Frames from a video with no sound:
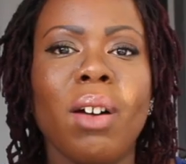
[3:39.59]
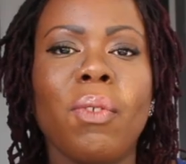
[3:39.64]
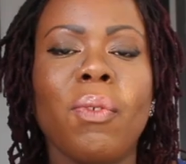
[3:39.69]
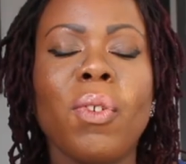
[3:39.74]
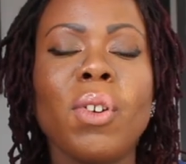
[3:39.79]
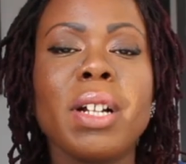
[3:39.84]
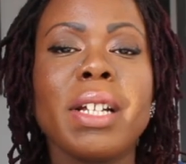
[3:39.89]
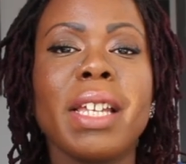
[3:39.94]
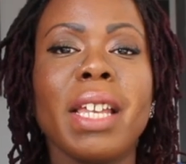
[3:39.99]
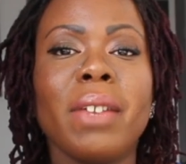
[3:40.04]

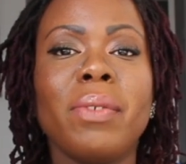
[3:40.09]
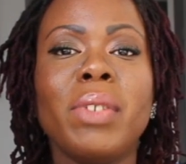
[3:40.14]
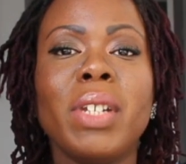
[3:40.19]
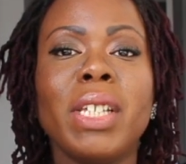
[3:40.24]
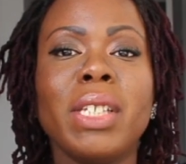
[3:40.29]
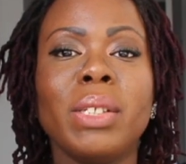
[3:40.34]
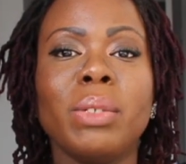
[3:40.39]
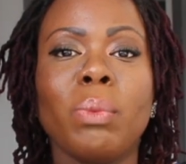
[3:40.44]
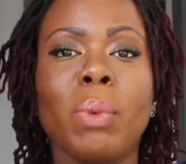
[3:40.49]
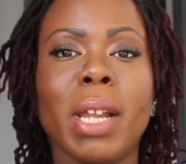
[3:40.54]

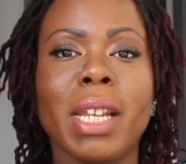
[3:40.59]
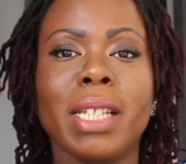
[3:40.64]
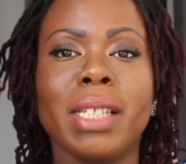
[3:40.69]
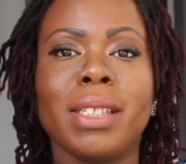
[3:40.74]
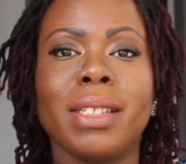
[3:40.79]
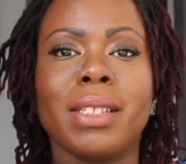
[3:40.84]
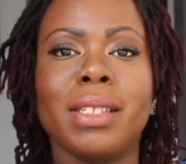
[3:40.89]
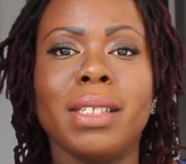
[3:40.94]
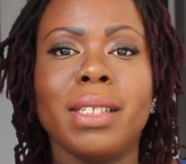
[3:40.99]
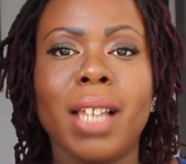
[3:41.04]
Forgiveness, when
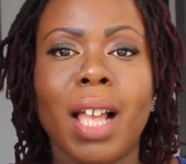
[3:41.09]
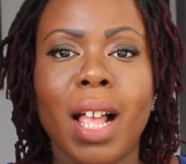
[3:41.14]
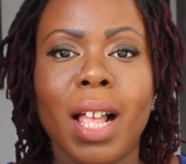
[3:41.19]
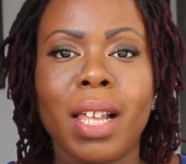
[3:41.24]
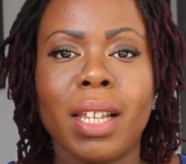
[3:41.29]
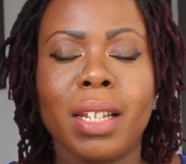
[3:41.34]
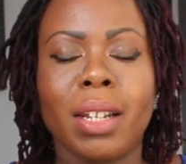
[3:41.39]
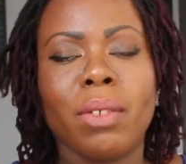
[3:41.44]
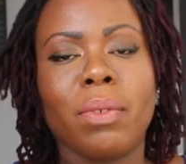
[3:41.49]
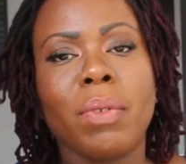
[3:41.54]
it's
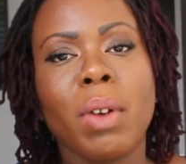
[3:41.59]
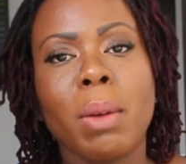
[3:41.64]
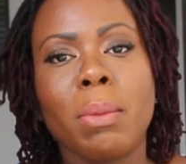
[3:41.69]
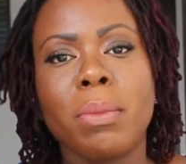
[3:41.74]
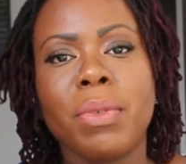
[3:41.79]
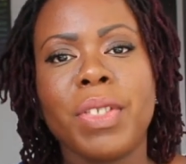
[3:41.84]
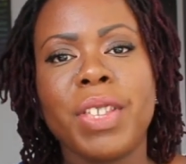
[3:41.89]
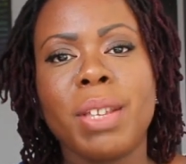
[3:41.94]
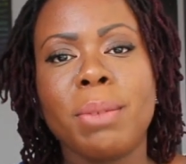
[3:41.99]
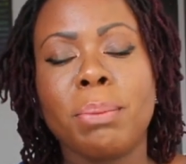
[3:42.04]
done
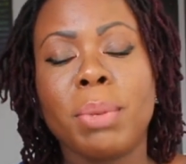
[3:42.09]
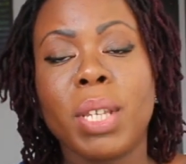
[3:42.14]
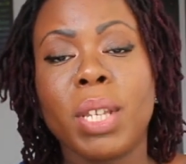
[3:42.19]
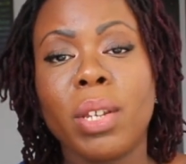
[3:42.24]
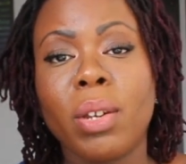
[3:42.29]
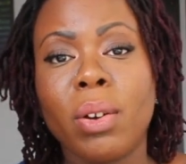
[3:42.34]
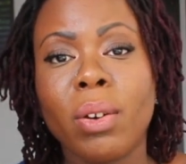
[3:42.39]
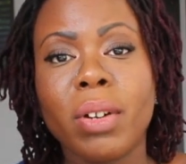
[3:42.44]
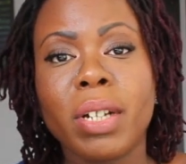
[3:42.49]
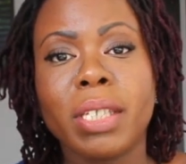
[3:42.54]
from the
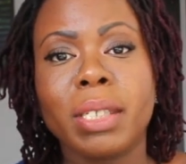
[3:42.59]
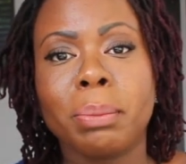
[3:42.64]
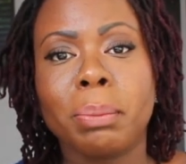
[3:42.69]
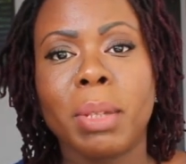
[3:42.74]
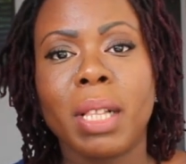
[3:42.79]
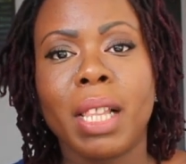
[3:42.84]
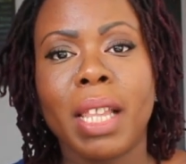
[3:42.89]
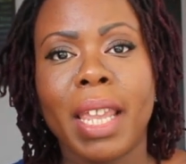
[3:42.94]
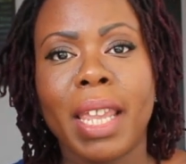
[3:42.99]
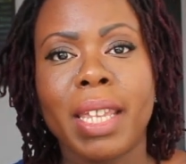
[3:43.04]
purest
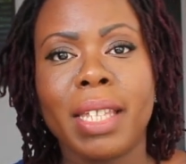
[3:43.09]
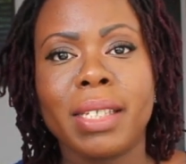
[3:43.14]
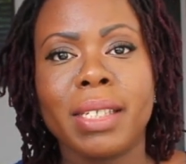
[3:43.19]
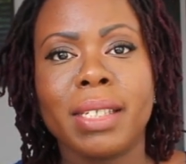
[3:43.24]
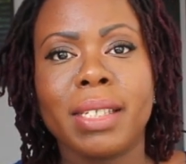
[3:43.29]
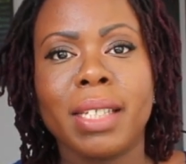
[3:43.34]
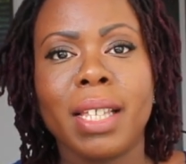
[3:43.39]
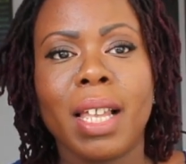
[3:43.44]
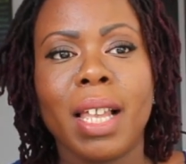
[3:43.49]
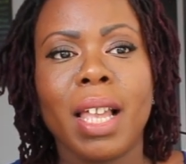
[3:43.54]

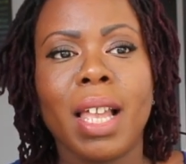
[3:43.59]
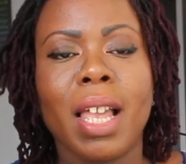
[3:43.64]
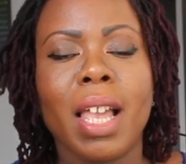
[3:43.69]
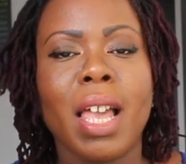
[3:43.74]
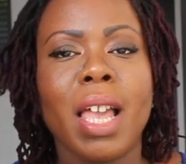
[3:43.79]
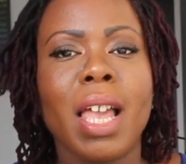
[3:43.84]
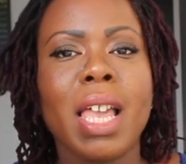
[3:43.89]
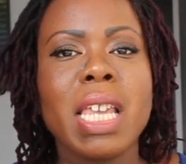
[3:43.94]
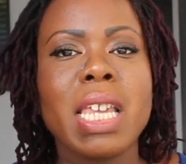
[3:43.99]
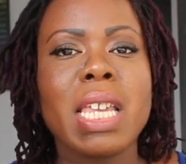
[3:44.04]
place,
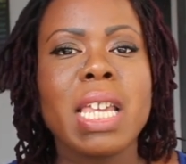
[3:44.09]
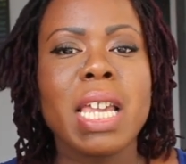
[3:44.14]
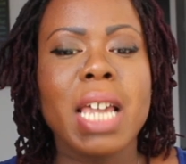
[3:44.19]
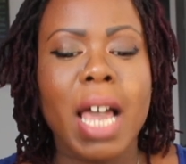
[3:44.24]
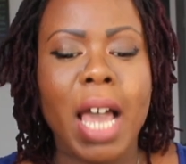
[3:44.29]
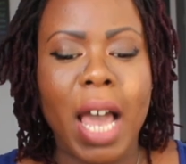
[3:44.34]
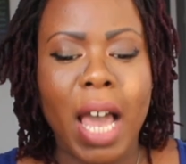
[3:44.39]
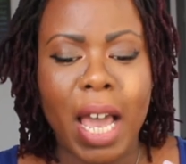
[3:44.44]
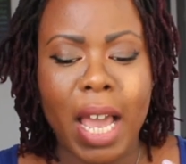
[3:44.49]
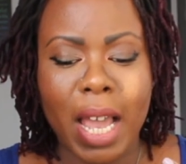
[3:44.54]

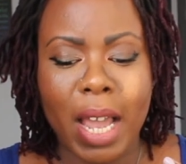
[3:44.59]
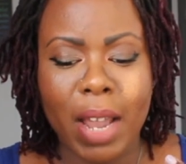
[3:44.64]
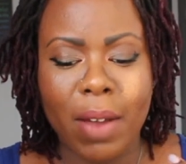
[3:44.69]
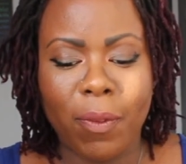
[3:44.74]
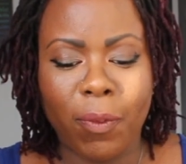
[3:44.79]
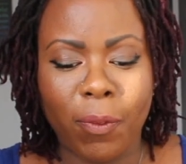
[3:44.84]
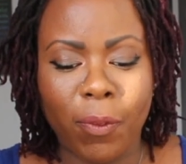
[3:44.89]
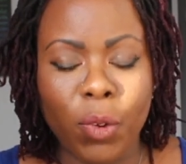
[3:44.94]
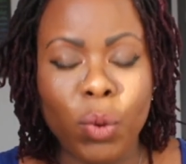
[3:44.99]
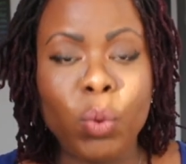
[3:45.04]

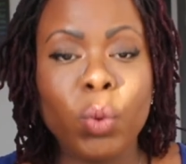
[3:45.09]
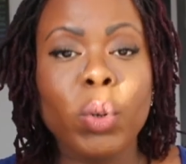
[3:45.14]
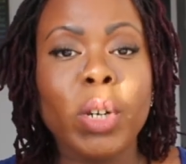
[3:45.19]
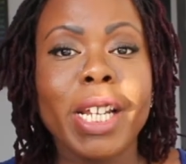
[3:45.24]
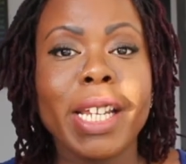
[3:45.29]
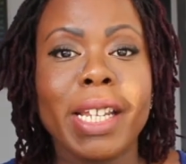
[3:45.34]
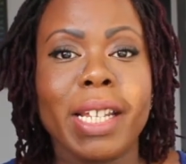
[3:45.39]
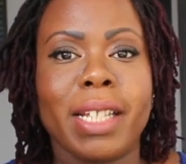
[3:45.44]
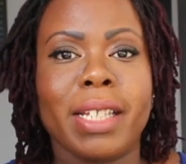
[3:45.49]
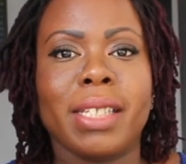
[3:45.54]

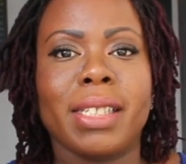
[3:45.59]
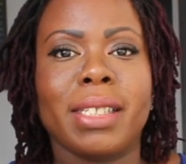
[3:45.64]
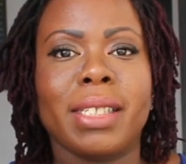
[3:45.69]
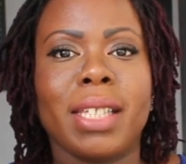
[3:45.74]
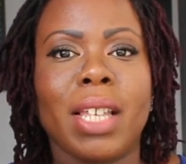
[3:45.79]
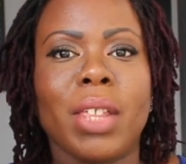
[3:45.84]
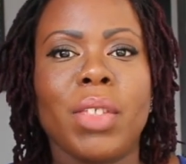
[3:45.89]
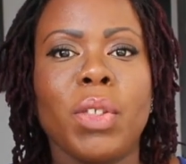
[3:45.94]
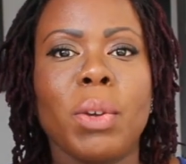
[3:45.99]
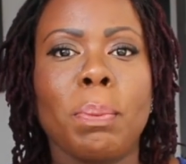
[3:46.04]

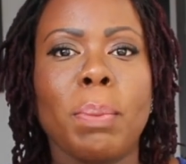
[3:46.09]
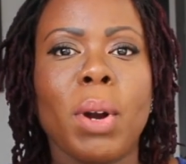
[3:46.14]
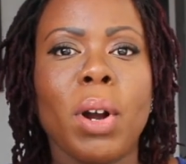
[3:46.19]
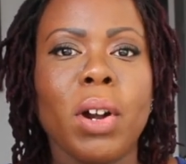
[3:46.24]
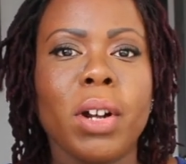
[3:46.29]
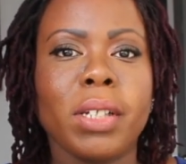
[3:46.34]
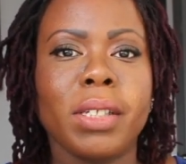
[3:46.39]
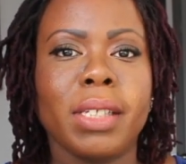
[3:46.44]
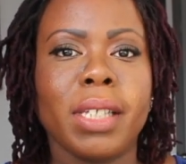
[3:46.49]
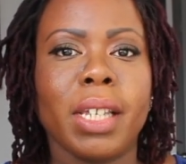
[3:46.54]
frees the
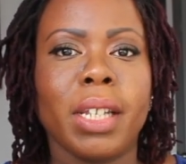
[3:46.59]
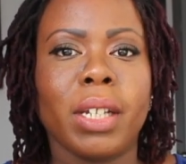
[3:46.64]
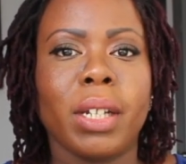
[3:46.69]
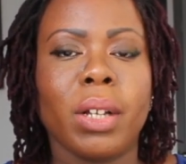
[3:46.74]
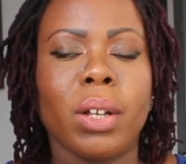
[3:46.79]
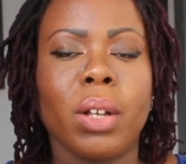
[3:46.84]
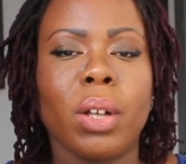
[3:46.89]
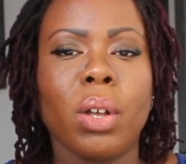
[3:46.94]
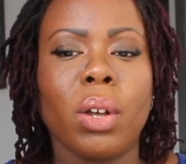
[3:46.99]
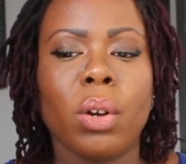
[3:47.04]
person
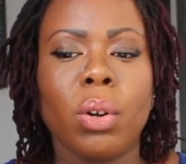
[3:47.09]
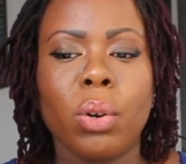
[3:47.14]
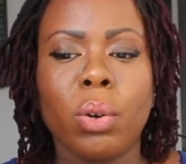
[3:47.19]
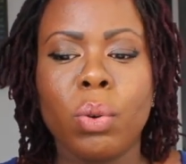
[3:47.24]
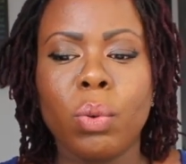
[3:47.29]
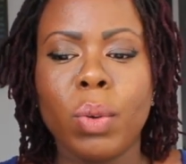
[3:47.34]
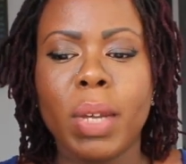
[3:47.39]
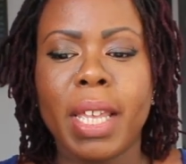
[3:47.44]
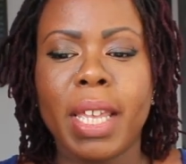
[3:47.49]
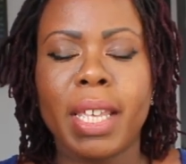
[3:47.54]

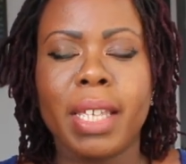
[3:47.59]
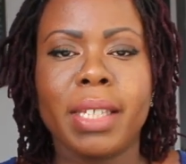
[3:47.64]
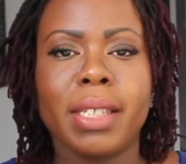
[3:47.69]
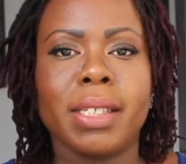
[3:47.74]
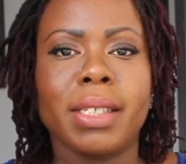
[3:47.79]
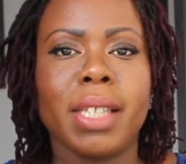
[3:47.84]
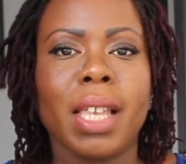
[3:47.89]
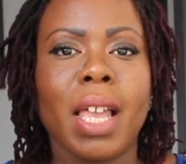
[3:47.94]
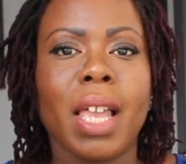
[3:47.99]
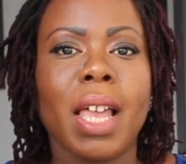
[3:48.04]
who
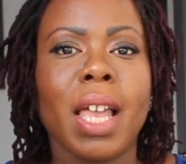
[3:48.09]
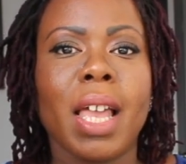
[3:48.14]
is